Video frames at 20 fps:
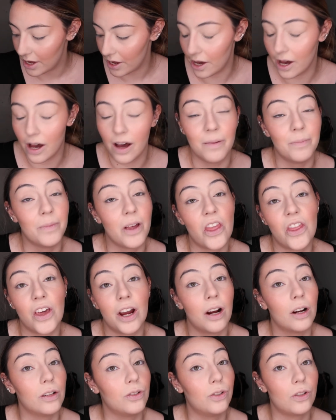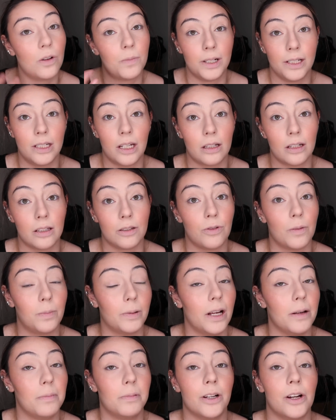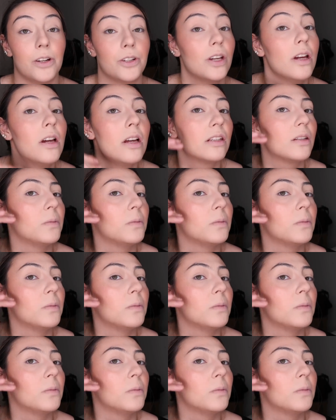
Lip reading: There are so many techniques to apply blush.